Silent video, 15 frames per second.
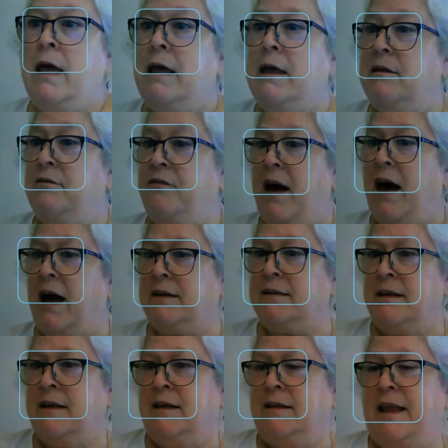In fact,
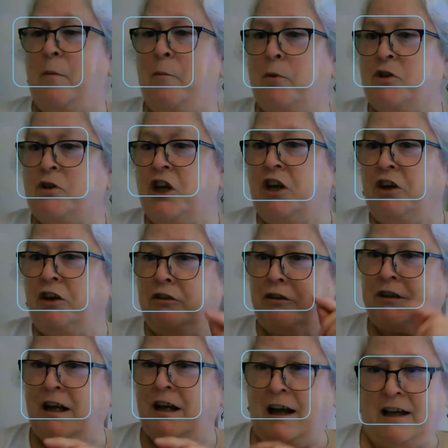that particular
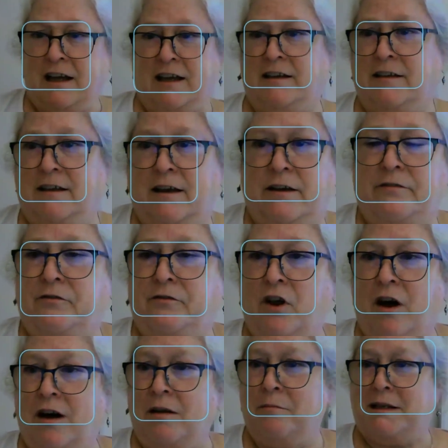kind of
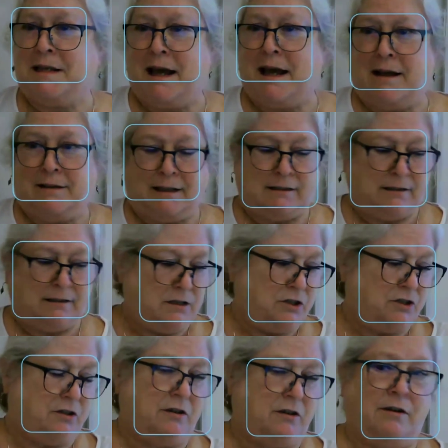non-metallic
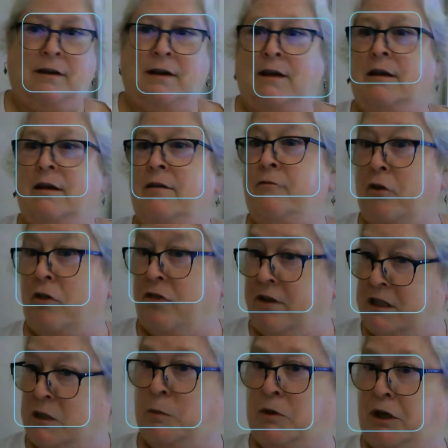luster for
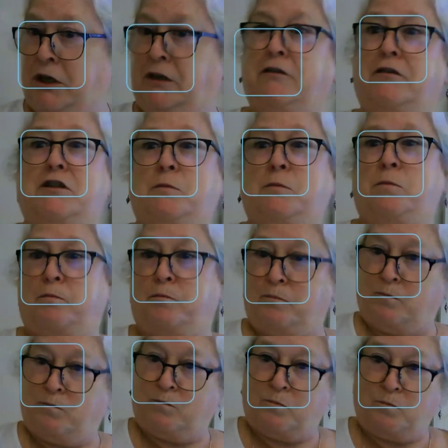this particular
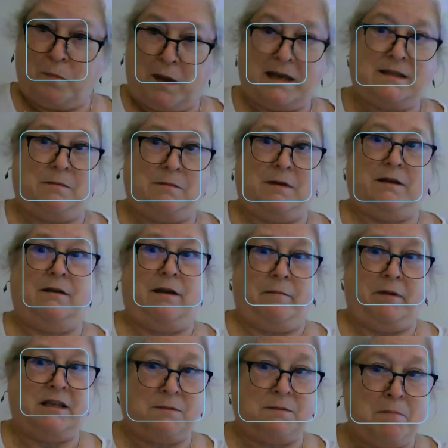specimen, I mean,
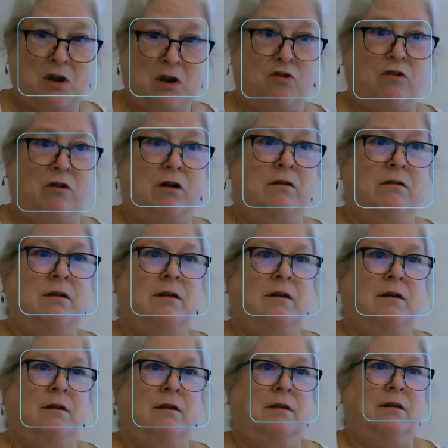this mineral,
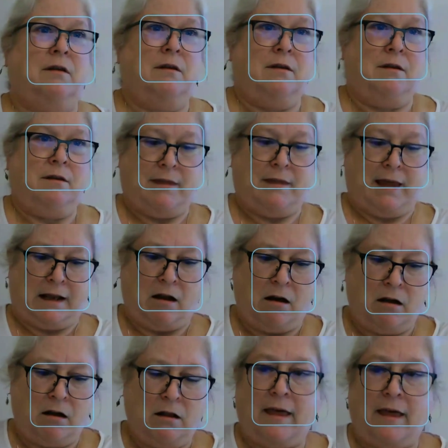they
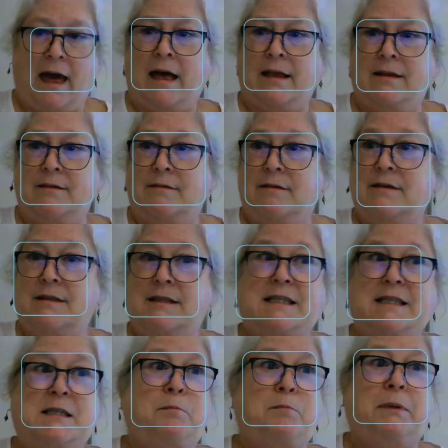call that
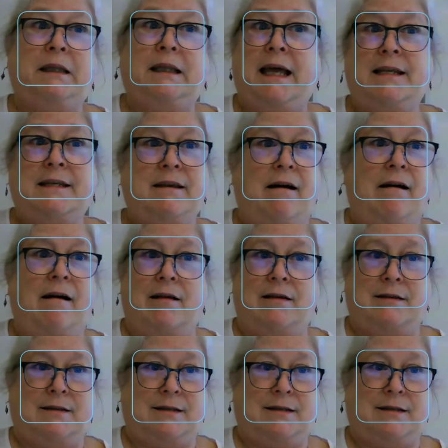splendant.